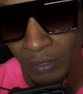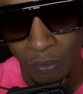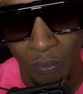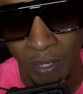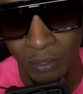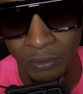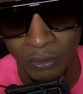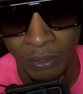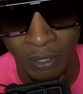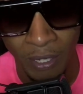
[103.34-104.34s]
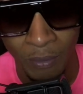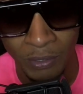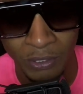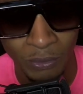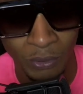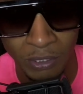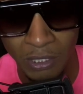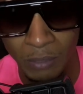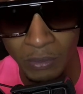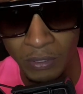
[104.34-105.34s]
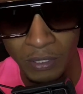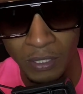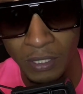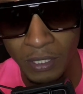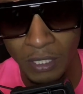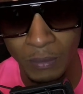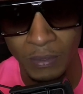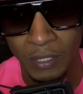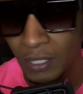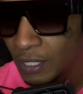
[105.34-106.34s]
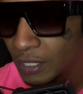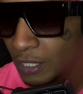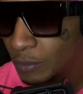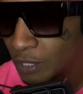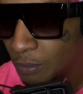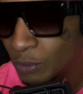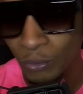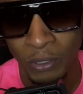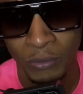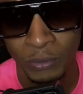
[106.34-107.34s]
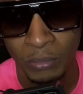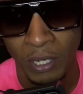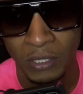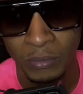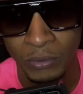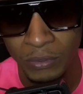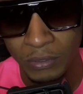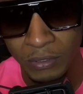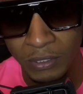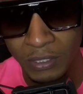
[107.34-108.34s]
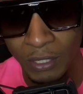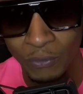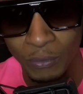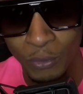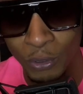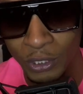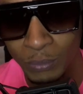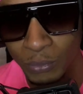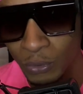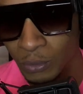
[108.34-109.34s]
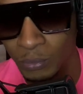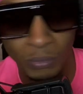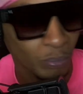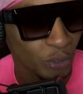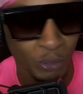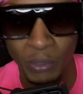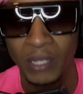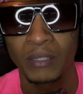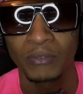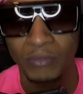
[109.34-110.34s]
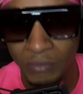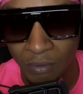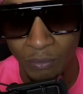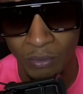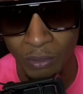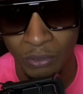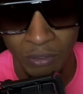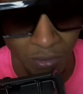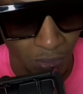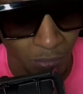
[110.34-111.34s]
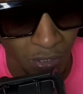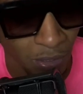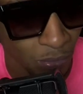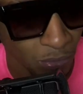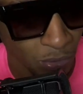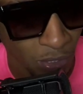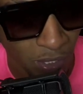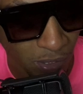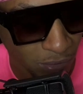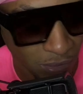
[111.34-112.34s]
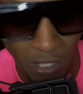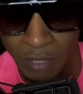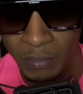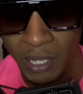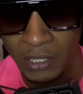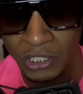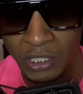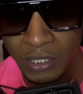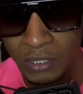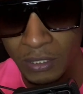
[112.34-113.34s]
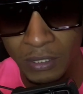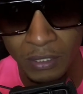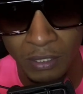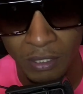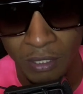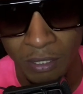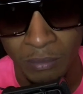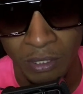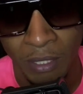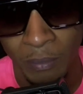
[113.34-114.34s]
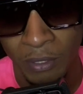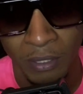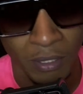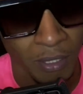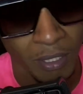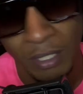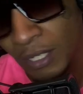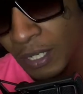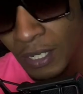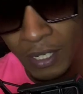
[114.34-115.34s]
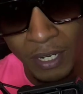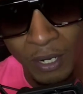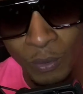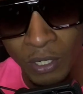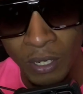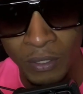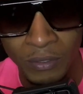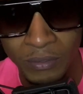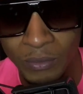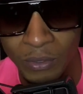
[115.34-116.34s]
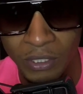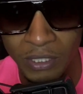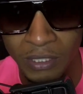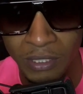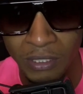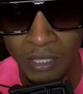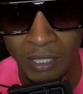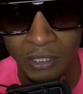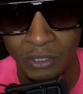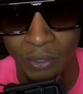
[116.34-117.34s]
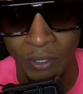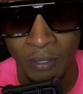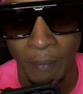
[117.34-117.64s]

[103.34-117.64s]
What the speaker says: we ain't gonna do all that. We just gonna keep it real as possible. Just tell from our perspective. You know what I'm saying? We won't do that chatty patty shit. You know what I'm saying? But here we go. Let's get this thing started.